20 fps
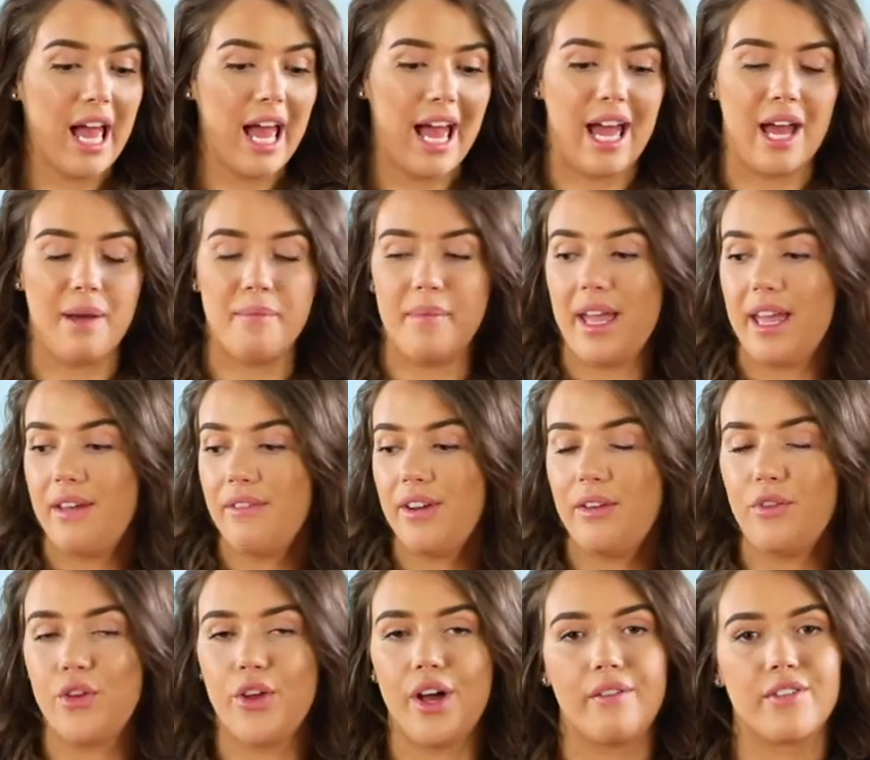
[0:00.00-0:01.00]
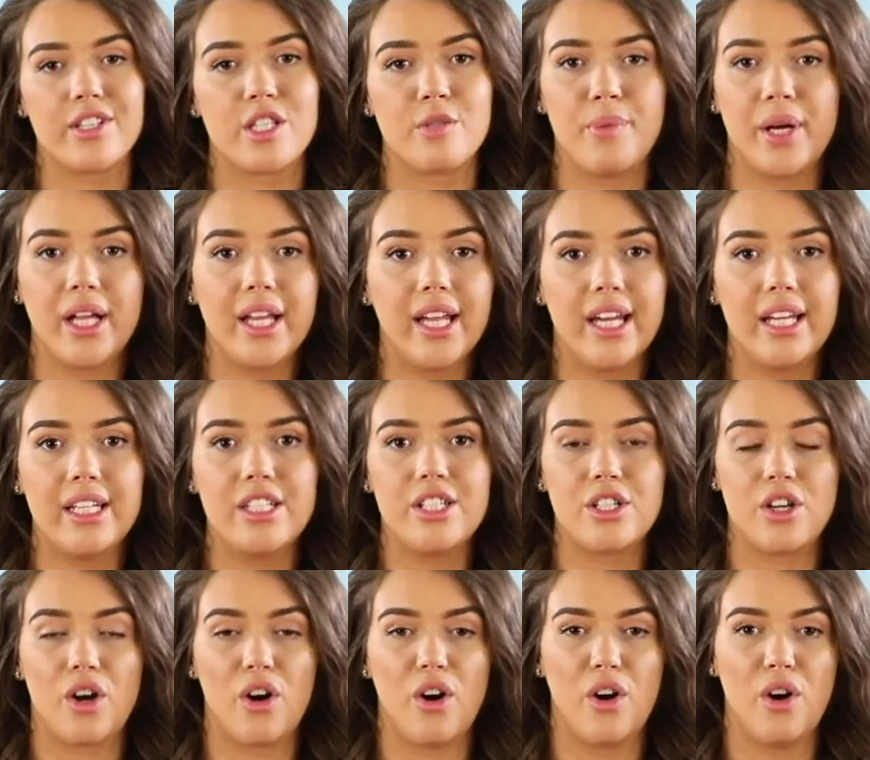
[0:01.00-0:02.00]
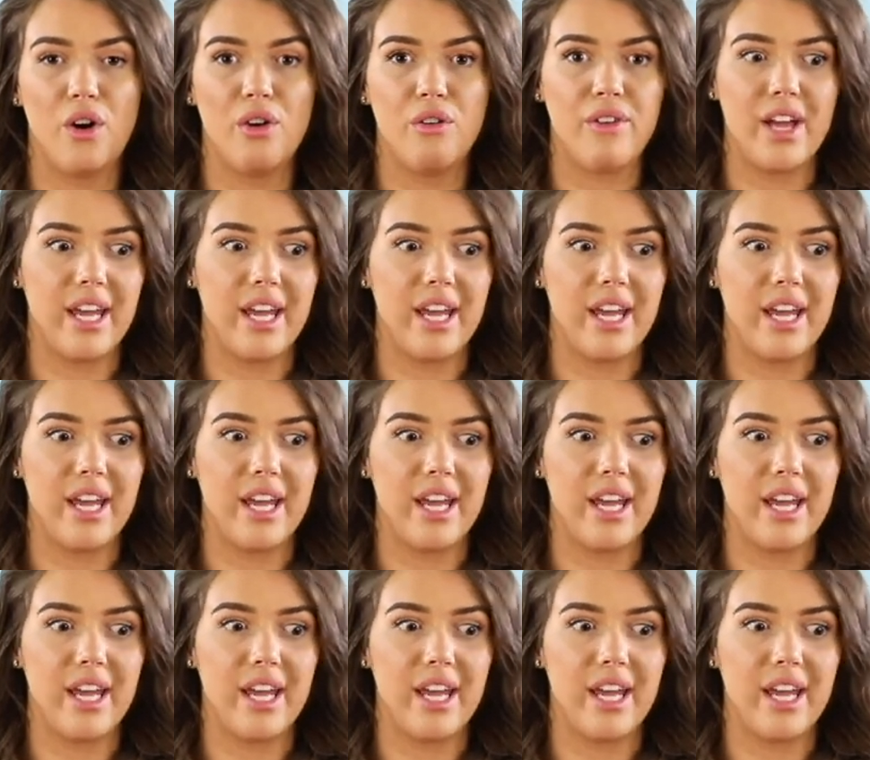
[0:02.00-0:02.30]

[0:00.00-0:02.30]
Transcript: um, even if you have a spillage of